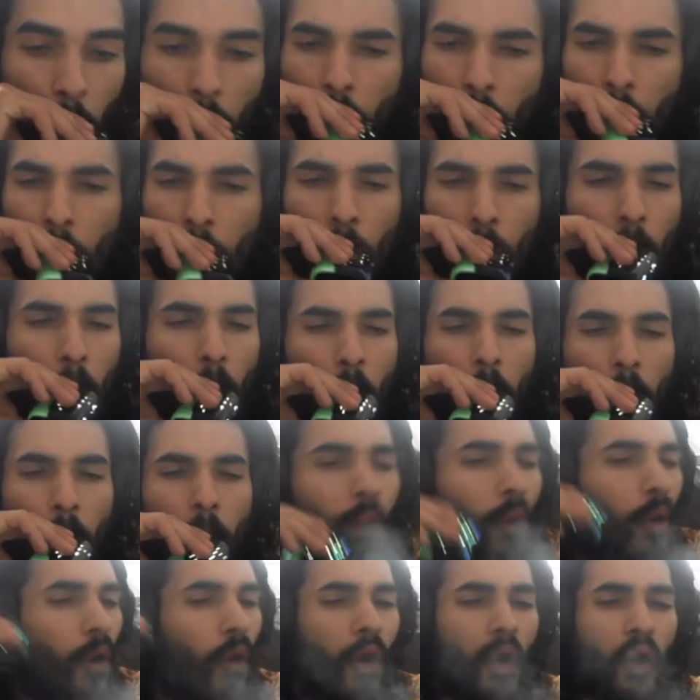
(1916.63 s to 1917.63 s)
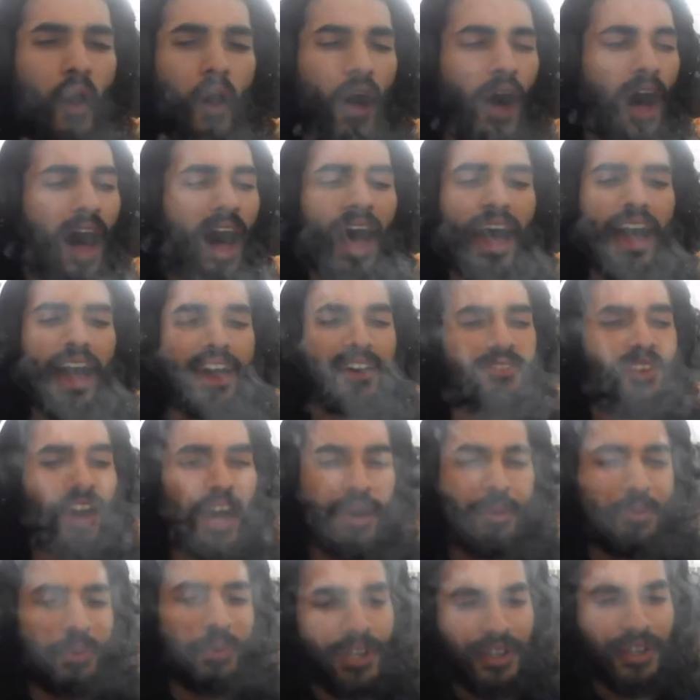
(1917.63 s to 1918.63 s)
Just read it. If
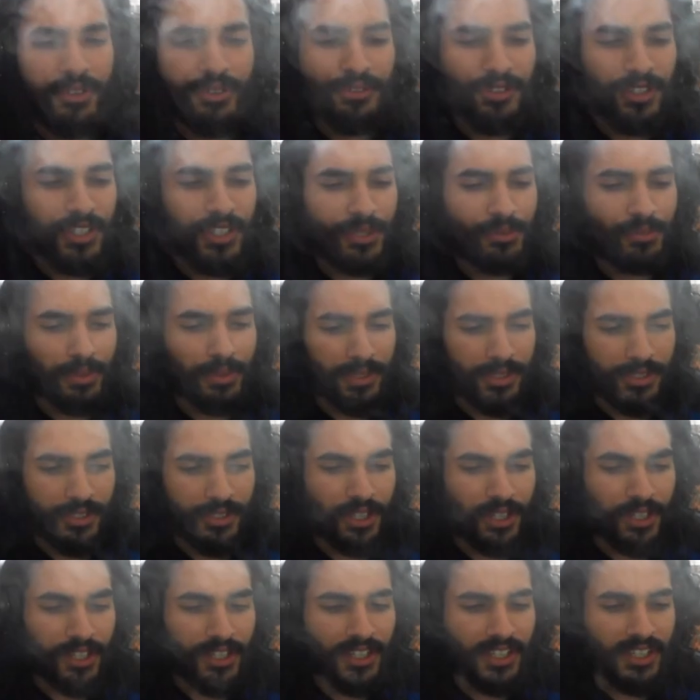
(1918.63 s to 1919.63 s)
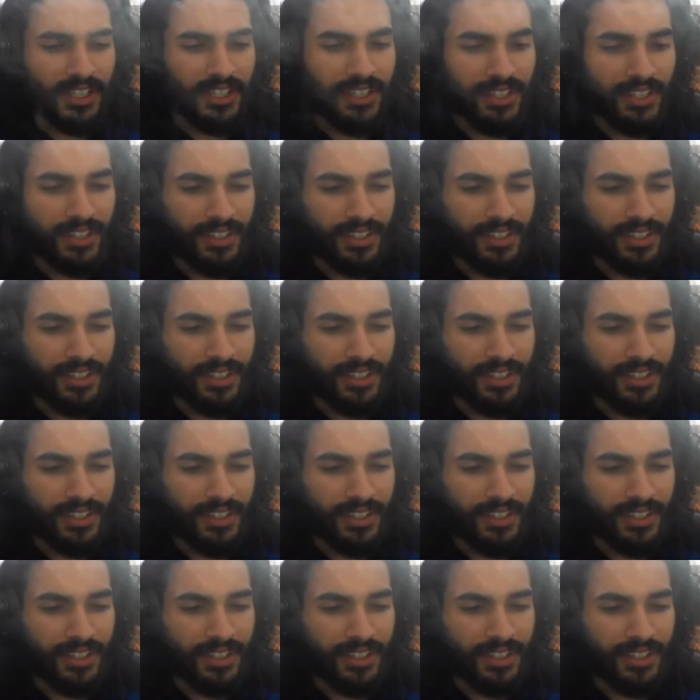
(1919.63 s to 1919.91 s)
I were to read Berserk,